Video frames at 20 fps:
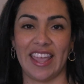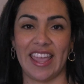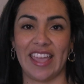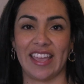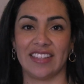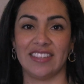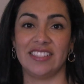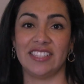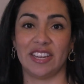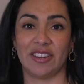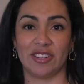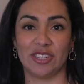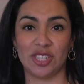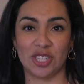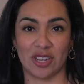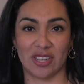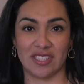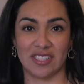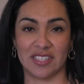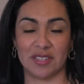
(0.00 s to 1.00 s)
and Sierra
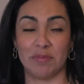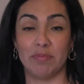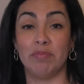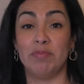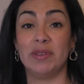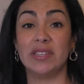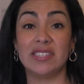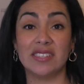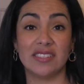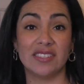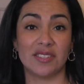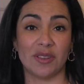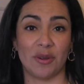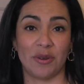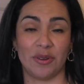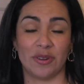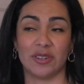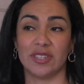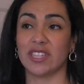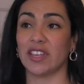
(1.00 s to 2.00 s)
Johnson, business
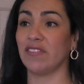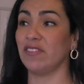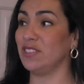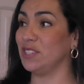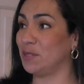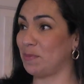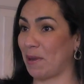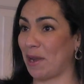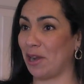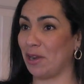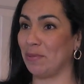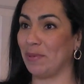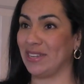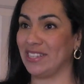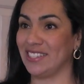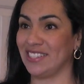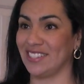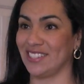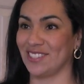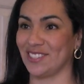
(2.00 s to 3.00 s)
owners of Inspired by
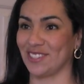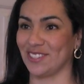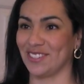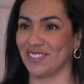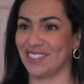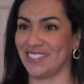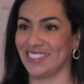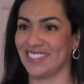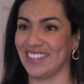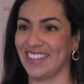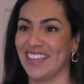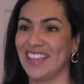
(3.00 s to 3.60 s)
Sisters.